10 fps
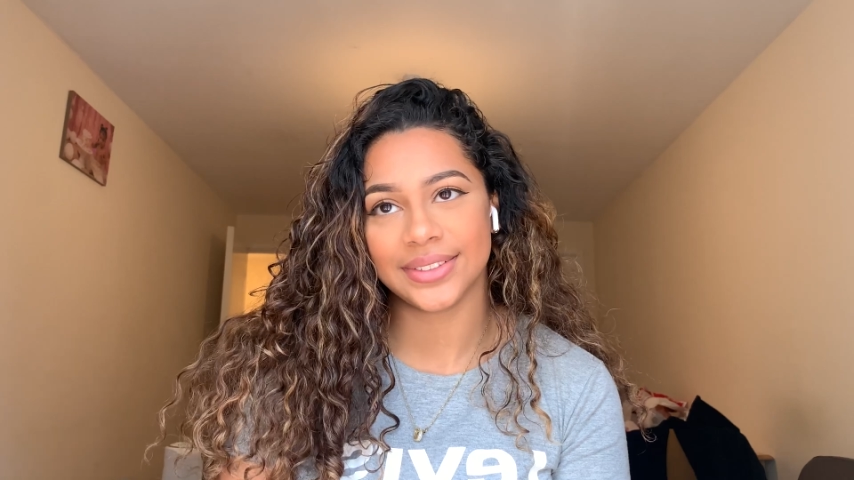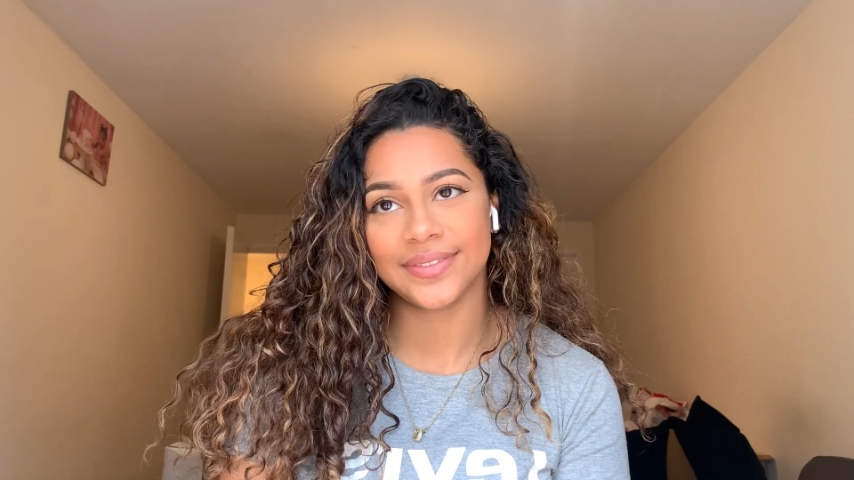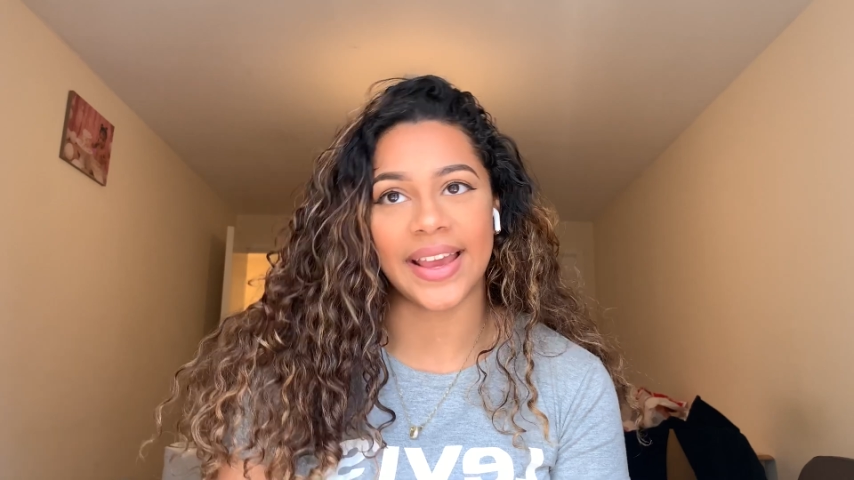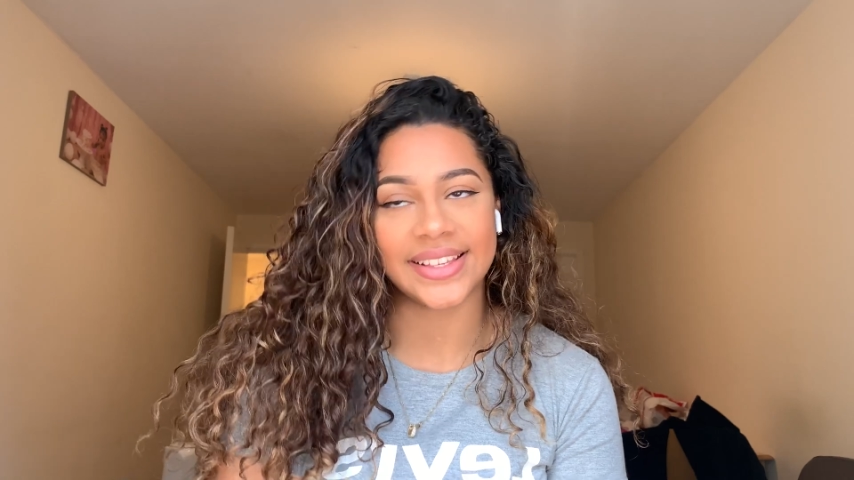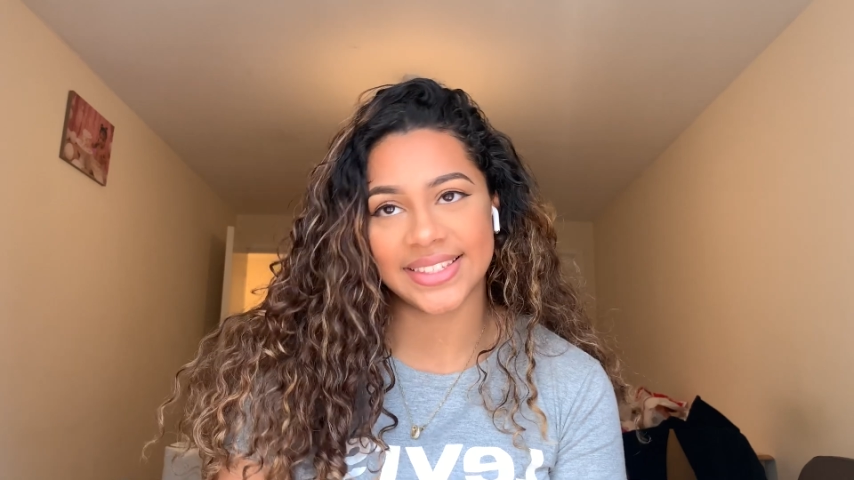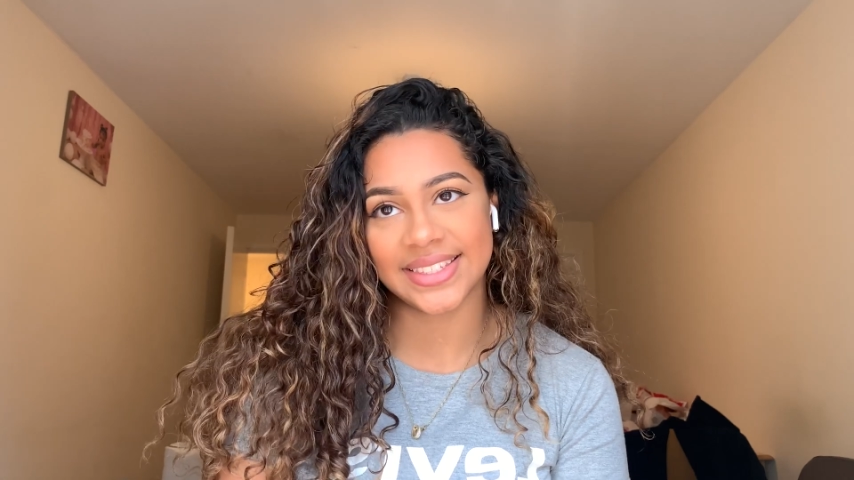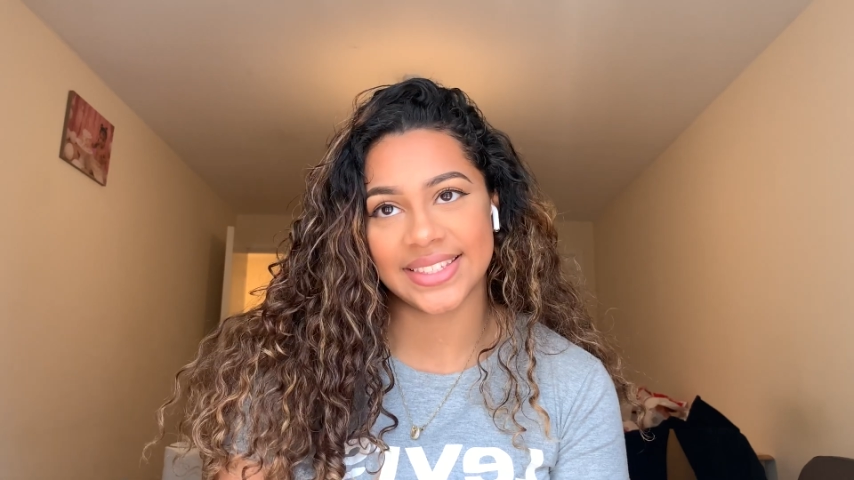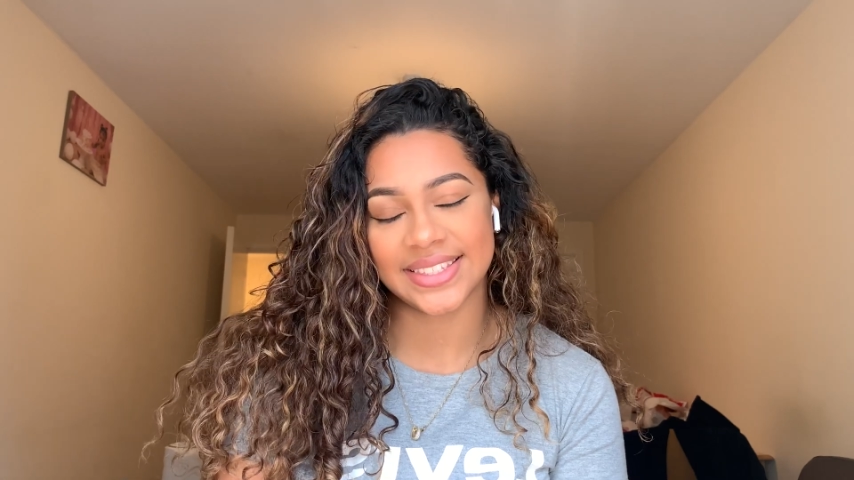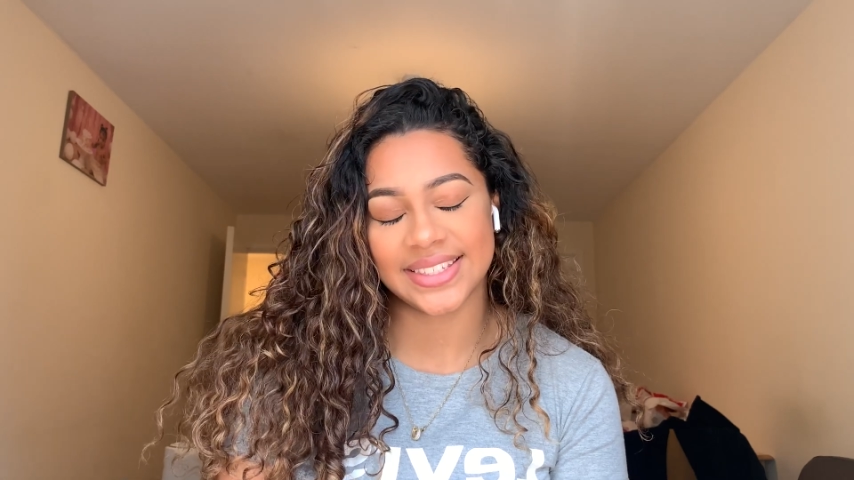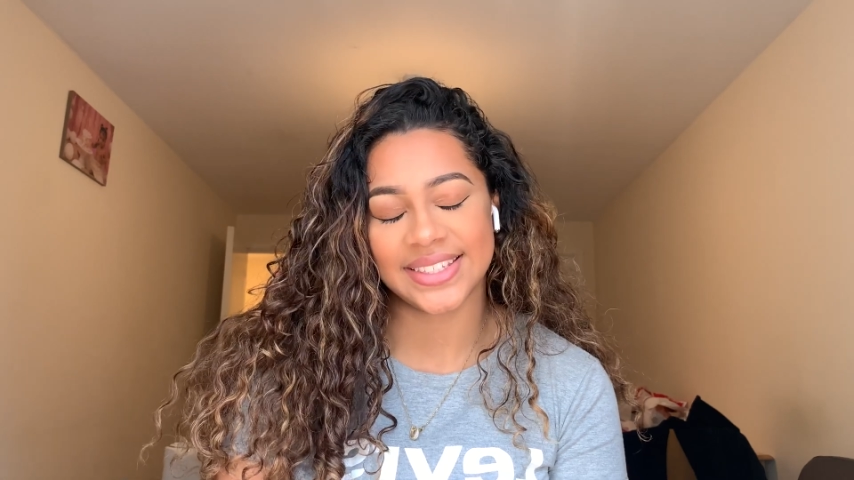Thanks
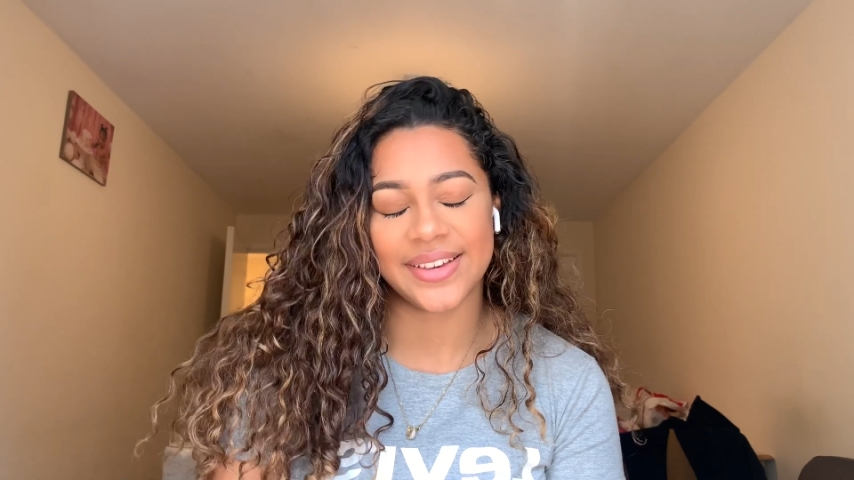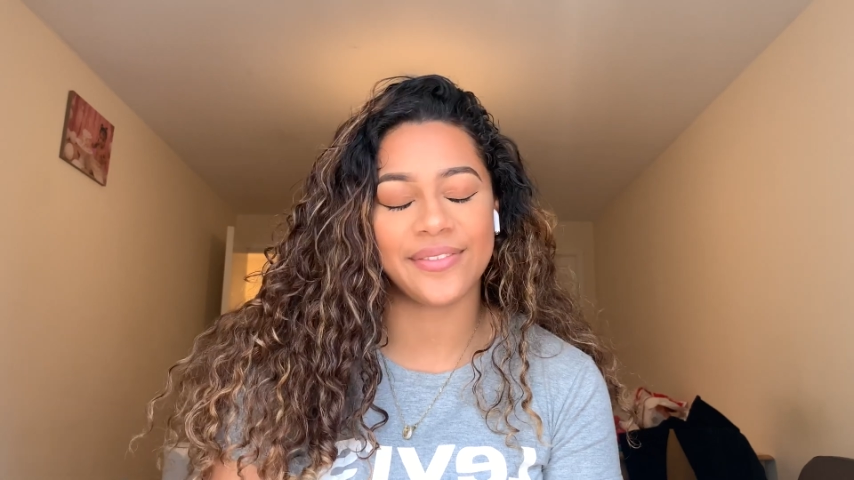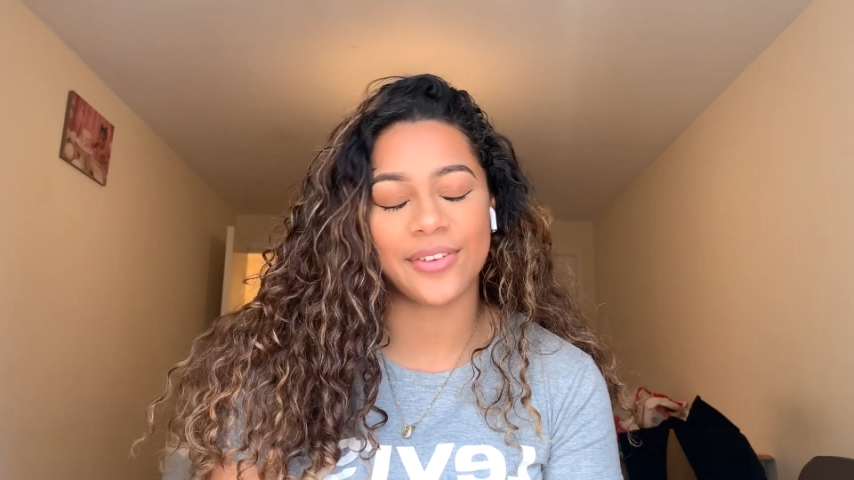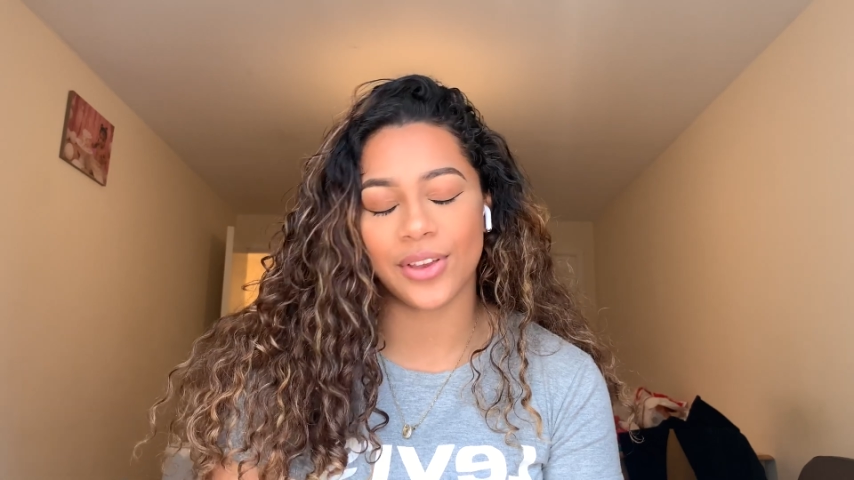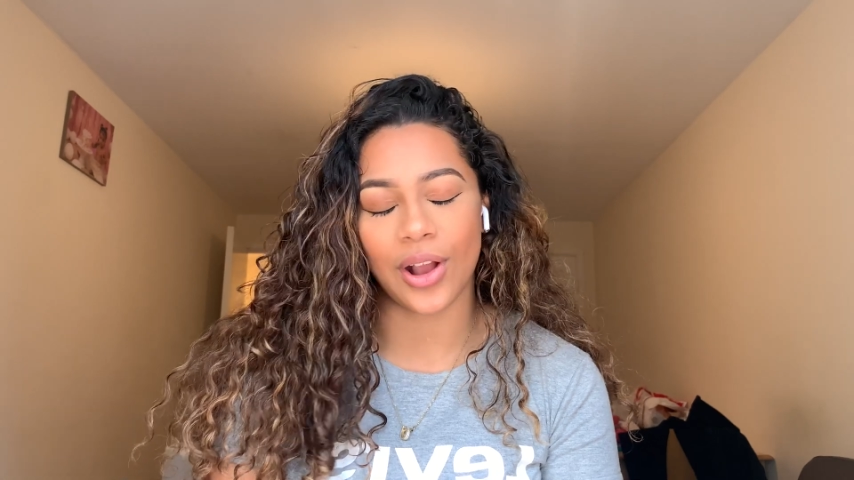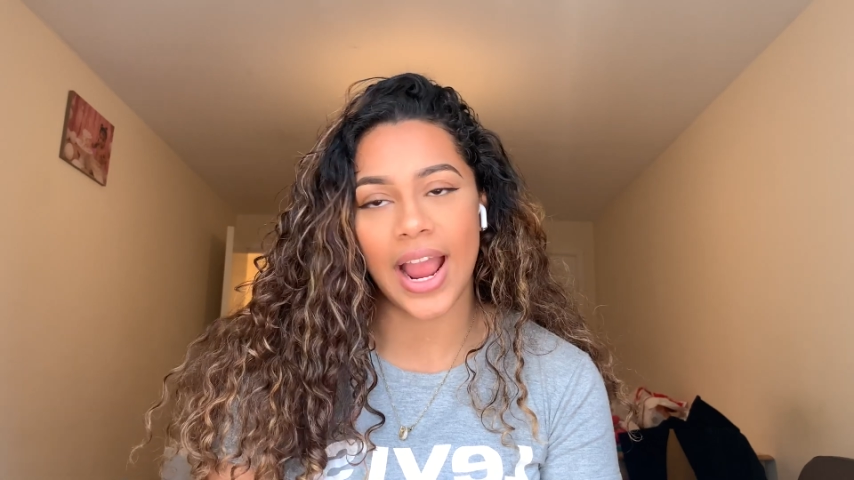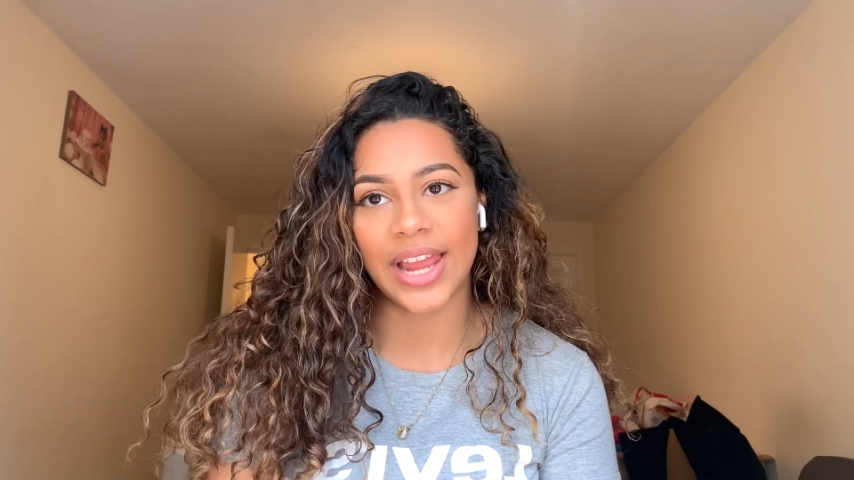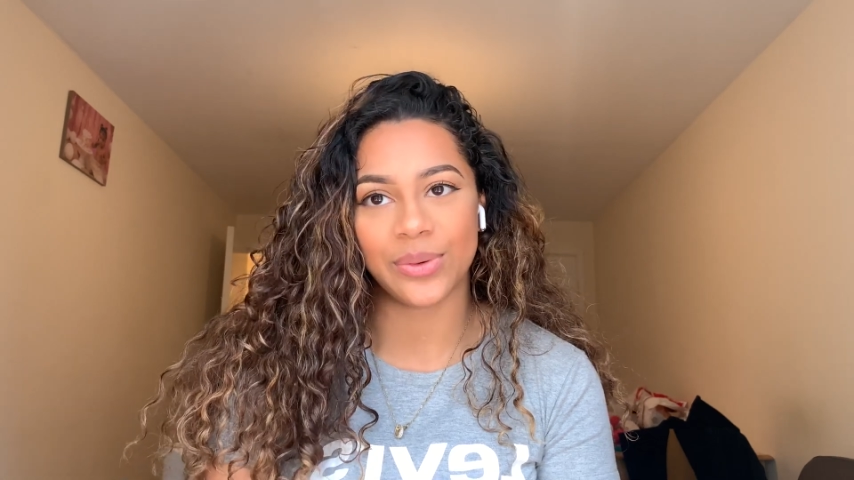for your kind